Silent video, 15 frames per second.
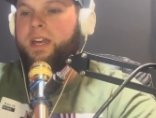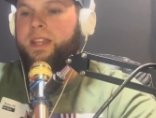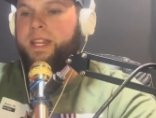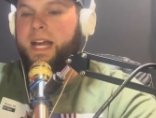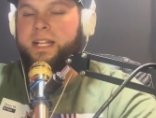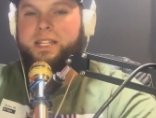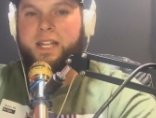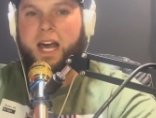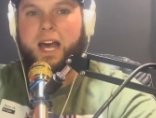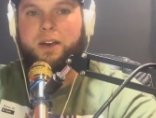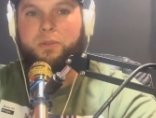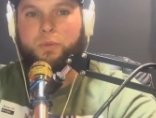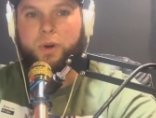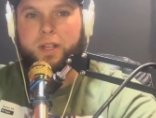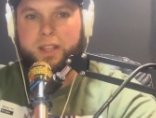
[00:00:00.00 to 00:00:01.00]
That's not
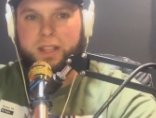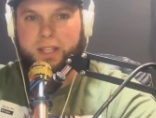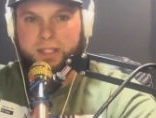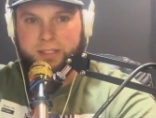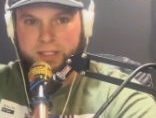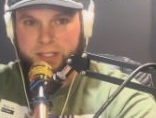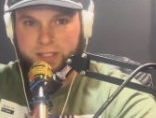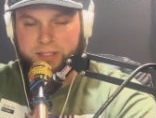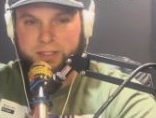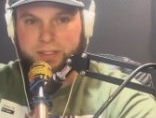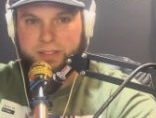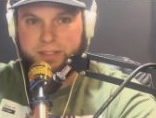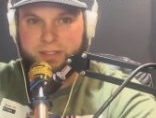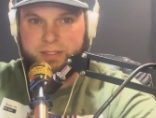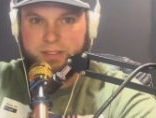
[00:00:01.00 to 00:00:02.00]
what this
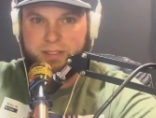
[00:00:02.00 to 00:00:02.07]
is.